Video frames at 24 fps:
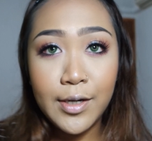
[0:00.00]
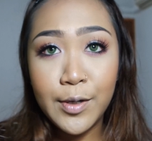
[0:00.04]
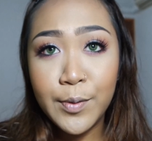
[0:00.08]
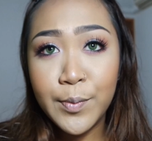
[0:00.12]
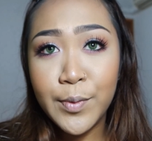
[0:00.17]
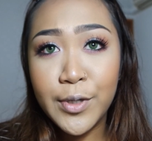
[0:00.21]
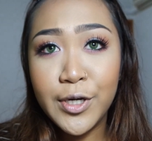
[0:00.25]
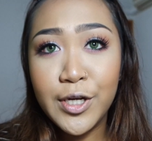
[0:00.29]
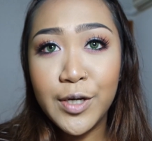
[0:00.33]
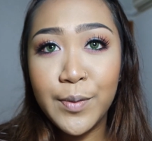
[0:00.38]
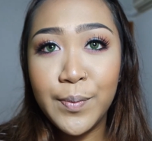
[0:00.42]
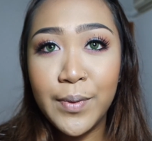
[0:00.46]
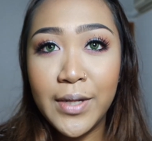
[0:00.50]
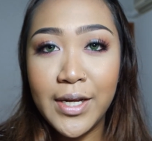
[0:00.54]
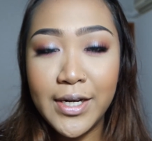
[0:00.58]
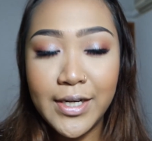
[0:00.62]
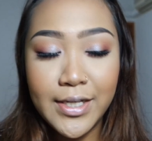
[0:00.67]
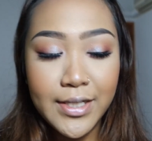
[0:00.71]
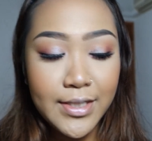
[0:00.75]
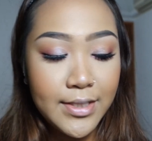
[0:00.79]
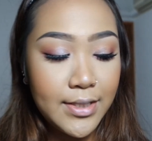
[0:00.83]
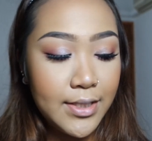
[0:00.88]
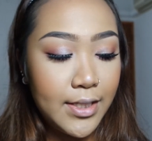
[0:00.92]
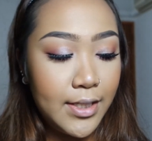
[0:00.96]
Now I'm gonna apply
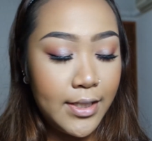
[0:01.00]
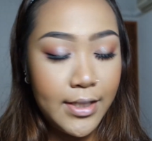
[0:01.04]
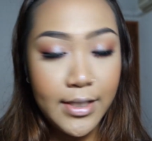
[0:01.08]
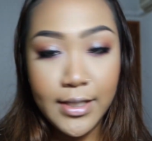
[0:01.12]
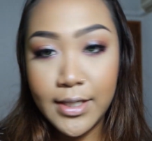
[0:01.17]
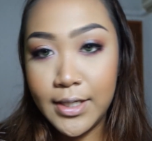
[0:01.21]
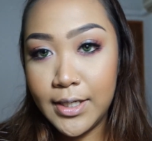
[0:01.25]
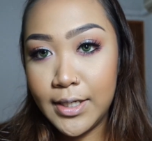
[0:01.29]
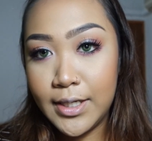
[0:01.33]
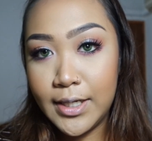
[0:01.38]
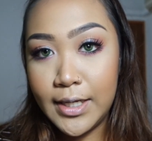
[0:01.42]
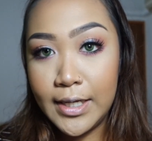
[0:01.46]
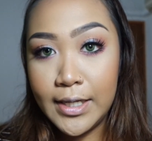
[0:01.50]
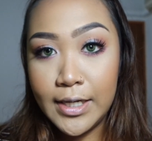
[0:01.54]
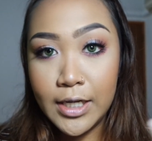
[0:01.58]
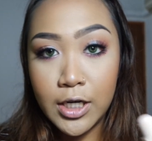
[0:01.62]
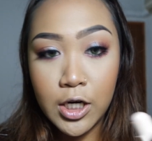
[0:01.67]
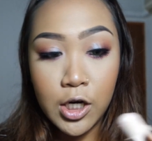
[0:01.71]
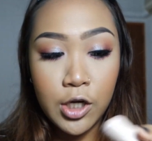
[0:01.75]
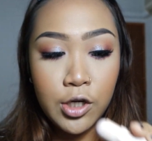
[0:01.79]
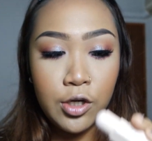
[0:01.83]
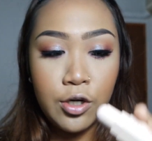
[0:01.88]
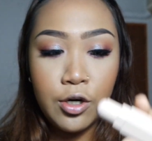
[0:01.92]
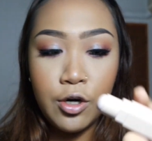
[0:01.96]
this in the inner
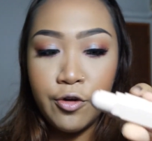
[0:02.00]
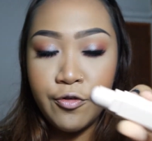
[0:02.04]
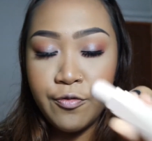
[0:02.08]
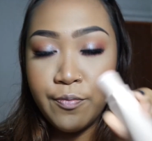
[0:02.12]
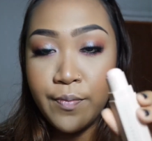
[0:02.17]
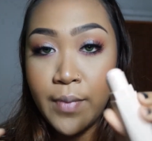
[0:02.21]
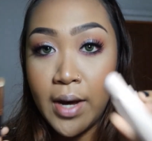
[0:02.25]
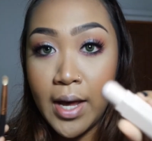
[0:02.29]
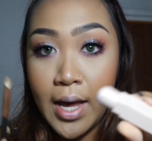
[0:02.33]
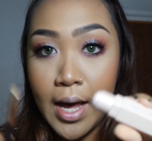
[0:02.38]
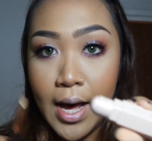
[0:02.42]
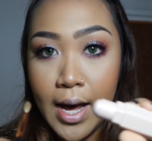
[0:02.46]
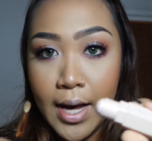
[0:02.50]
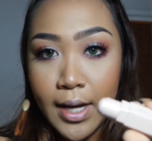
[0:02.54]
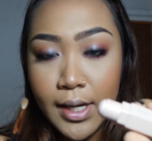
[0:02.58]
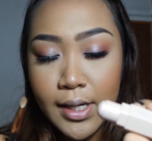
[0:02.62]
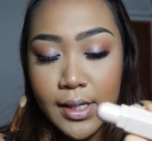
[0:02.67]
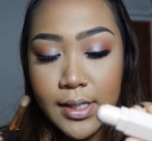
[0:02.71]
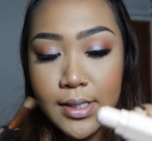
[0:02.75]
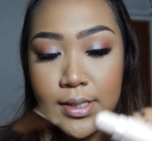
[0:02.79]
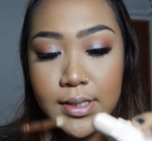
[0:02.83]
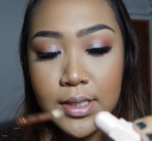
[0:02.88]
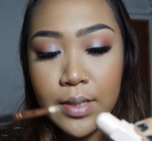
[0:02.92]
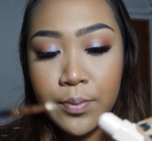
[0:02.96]
corner of my
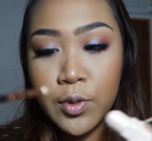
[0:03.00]
eyes.